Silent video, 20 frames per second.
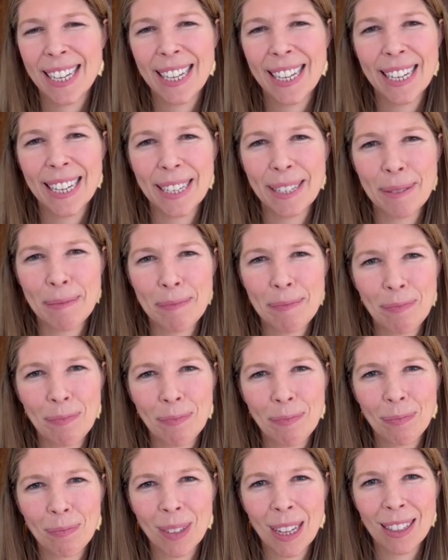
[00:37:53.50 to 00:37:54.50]

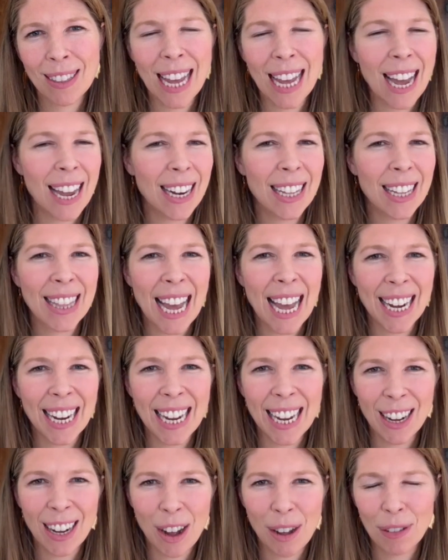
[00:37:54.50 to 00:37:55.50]
um, that that
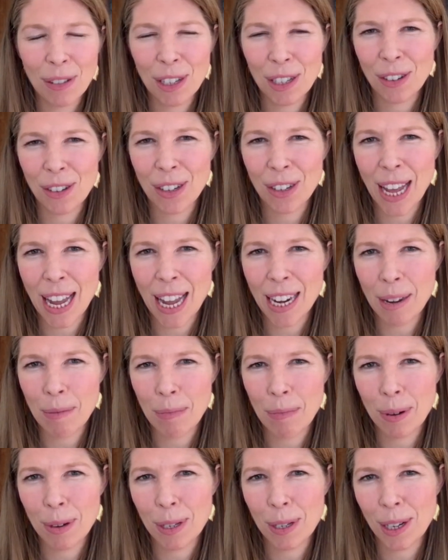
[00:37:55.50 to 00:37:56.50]
in office or that in
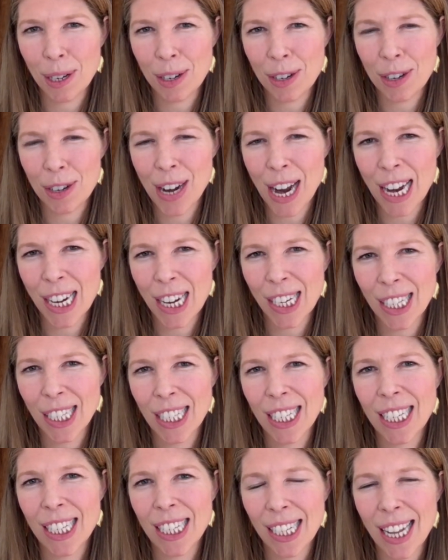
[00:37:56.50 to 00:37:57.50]
person
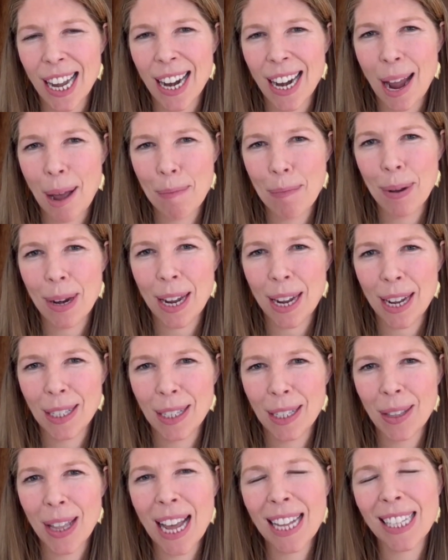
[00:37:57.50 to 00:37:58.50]
interaction is not happening.
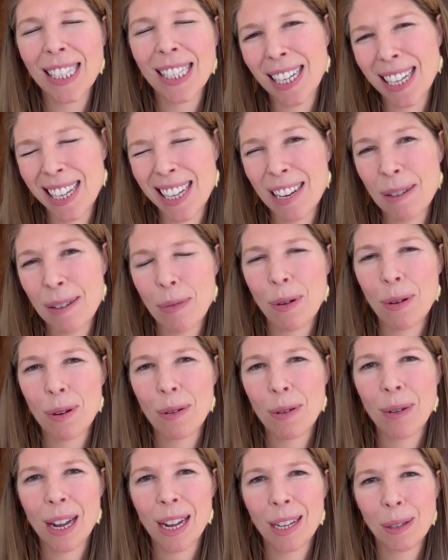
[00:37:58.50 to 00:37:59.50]
So that's a, an
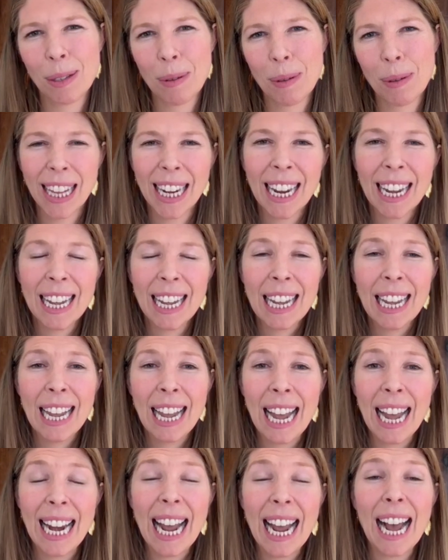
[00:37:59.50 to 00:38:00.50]
important way as well. And
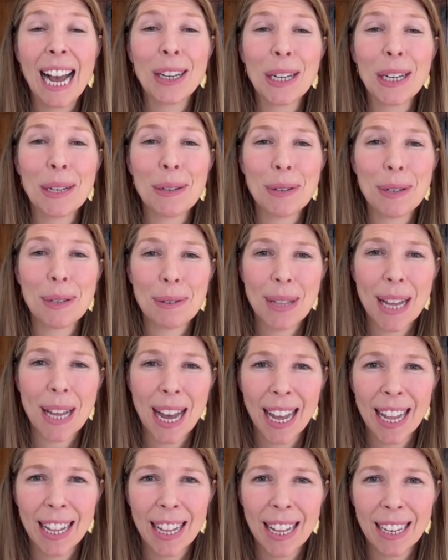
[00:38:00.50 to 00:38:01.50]
and how do you do
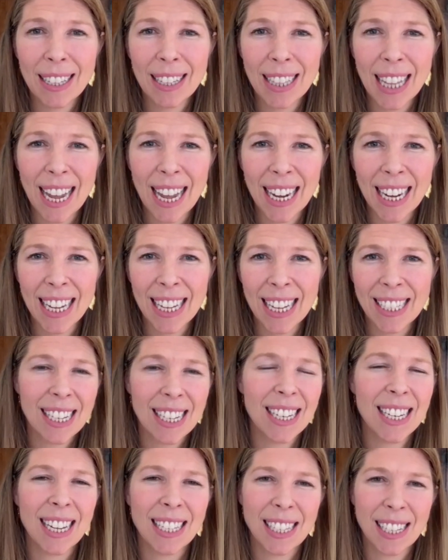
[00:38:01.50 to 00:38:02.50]
that? That
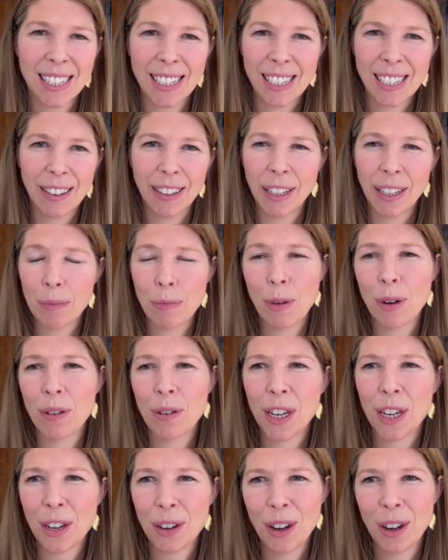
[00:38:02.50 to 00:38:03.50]
isn't necessarily more
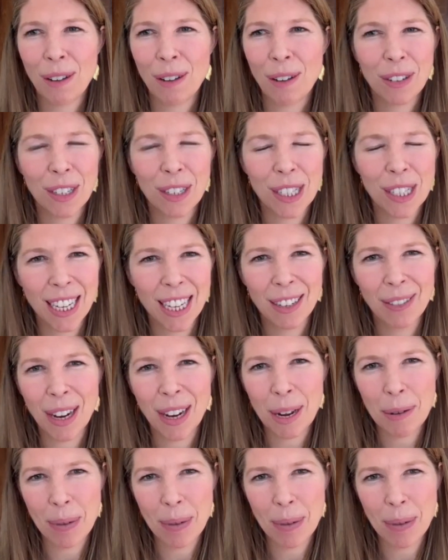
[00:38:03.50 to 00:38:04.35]
video conferencing, right?